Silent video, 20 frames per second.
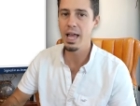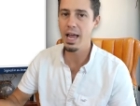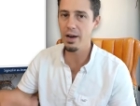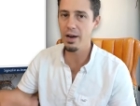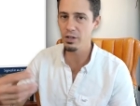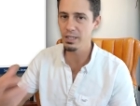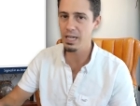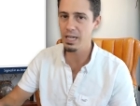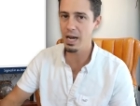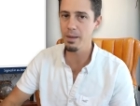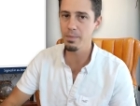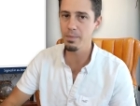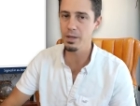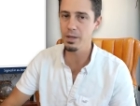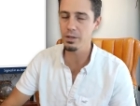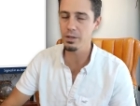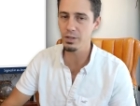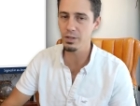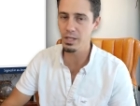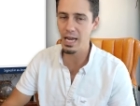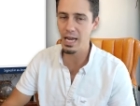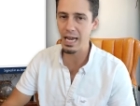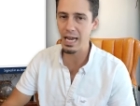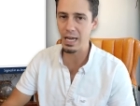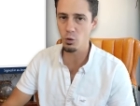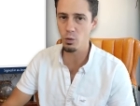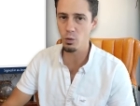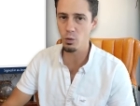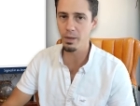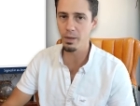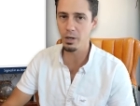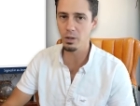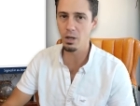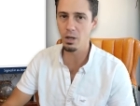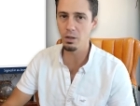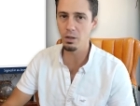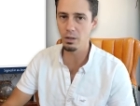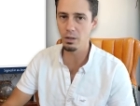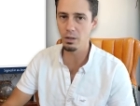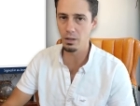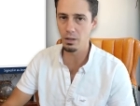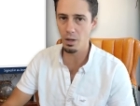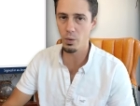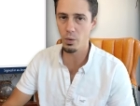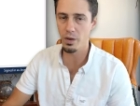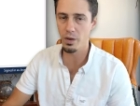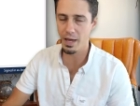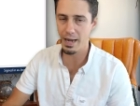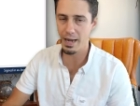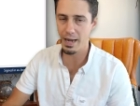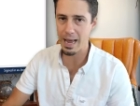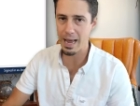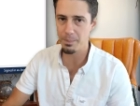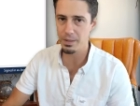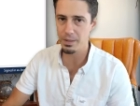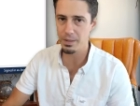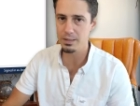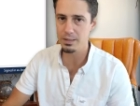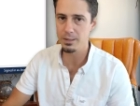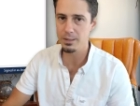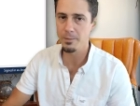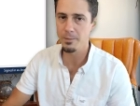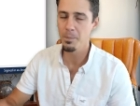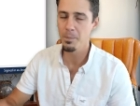every time there's an incremental load that happens.